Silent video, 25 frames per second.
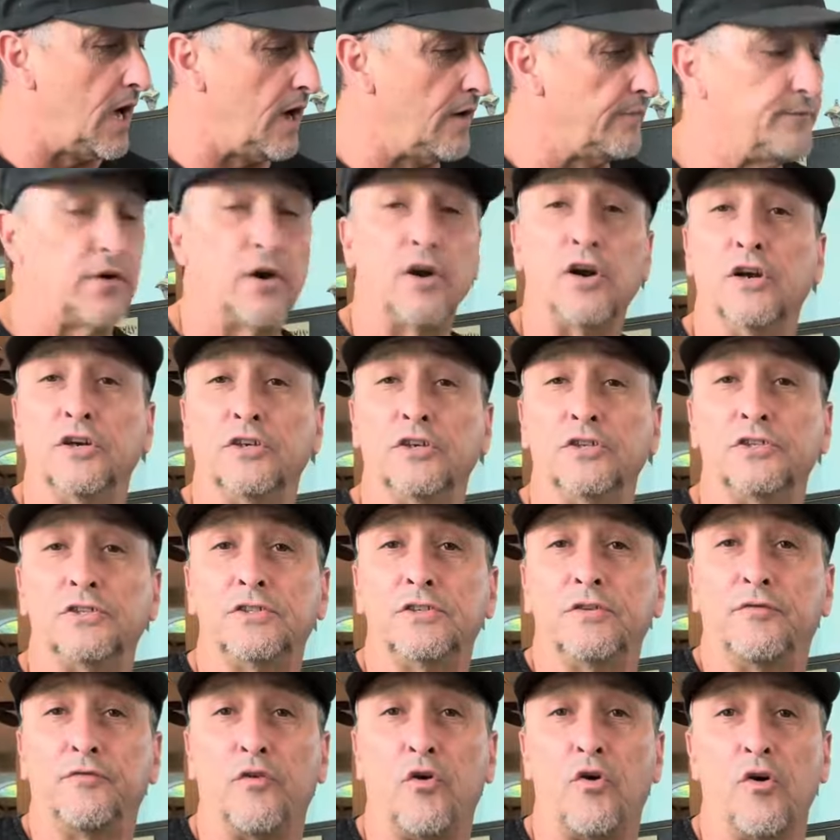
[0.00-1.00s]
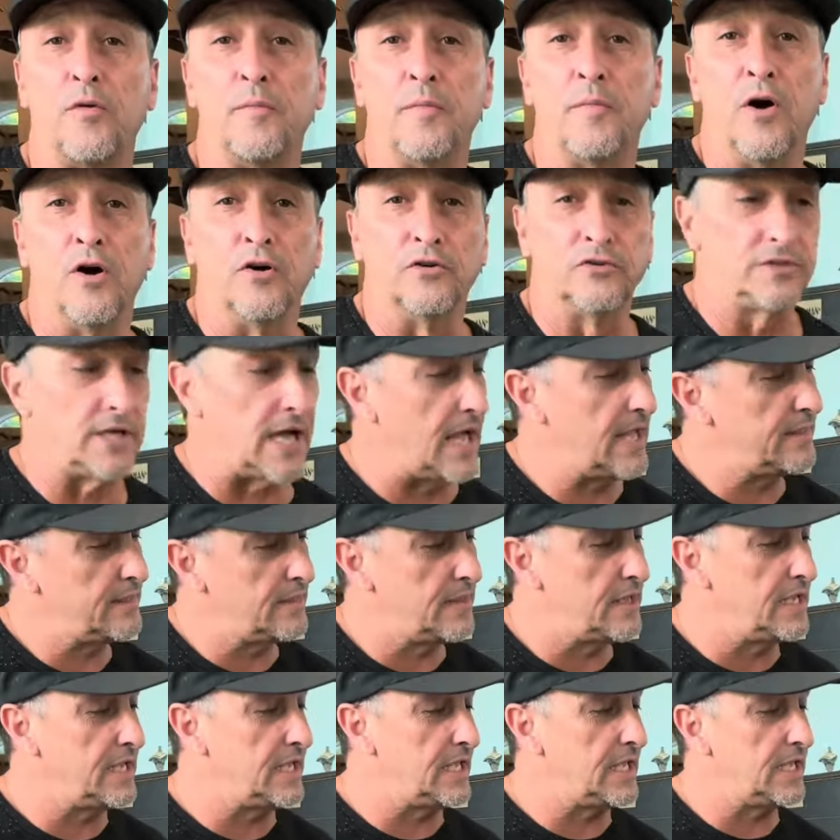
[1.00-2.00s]
First, foremost, I
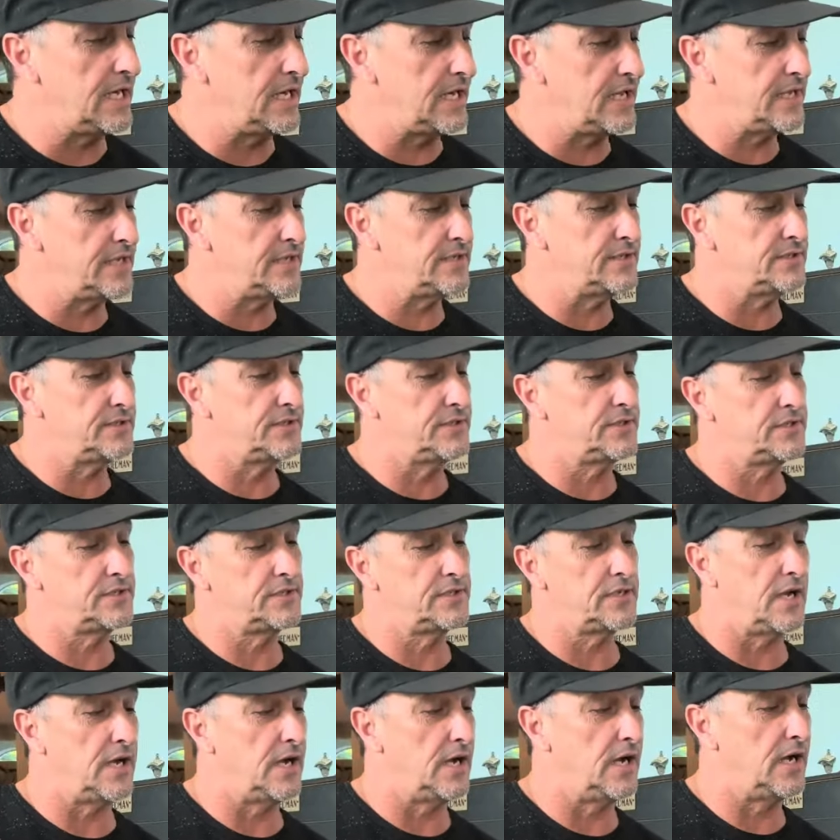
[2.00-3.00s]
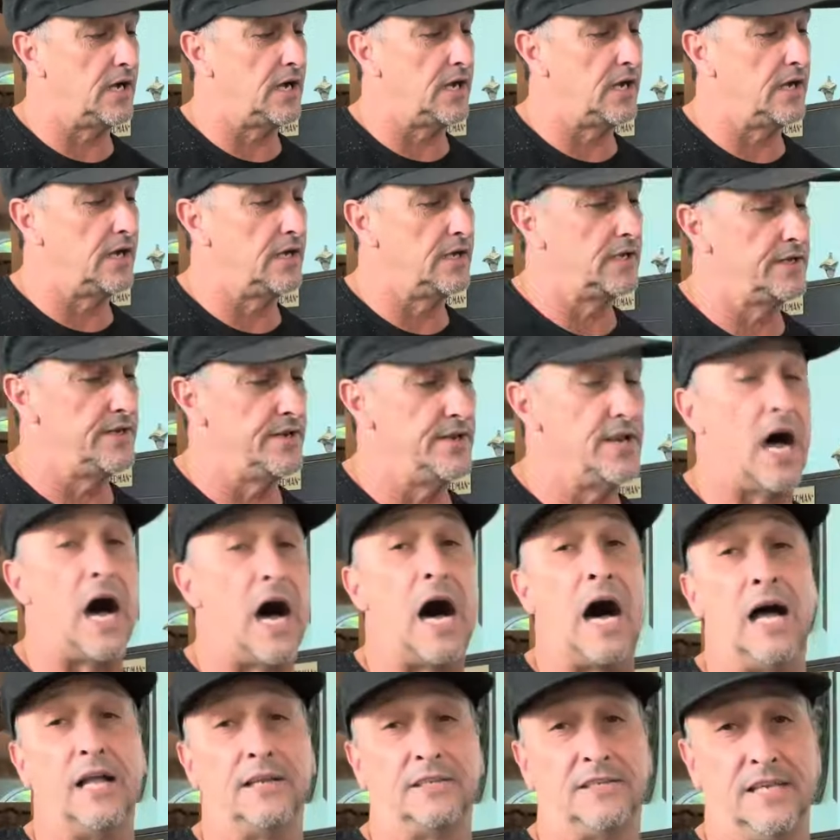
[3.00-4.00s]
think it is
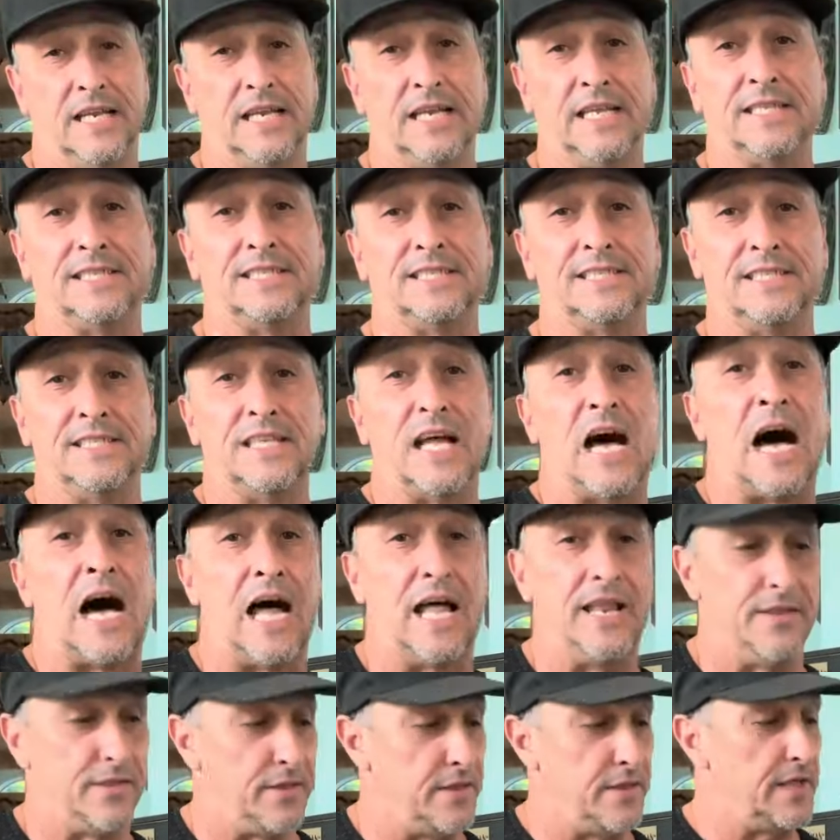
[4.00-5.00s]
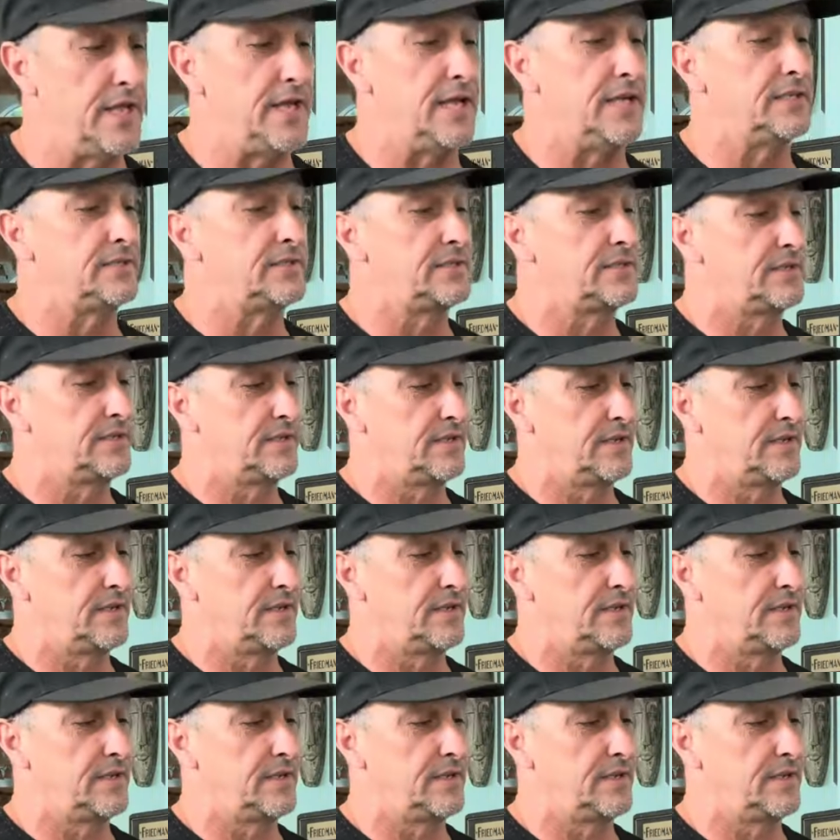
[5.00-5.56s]
not this.